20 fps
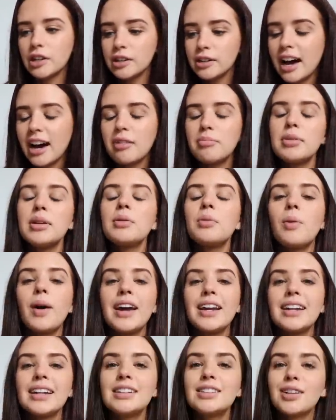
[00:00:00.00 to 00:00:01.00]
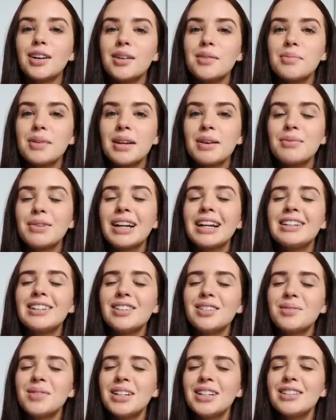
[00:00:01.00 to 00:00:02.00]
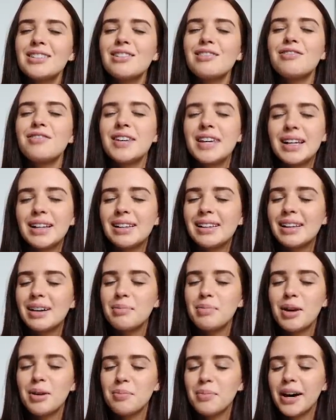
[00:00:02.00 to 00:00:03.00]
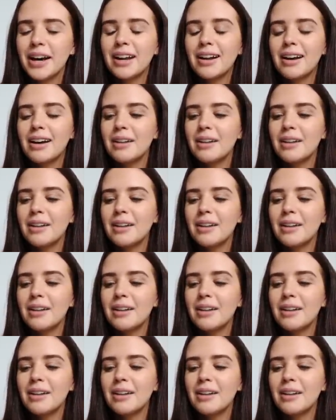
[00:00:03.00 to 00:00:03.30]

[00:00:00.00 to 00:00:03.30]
and I've been waiting to open it, but I just wanted to feel a bit better.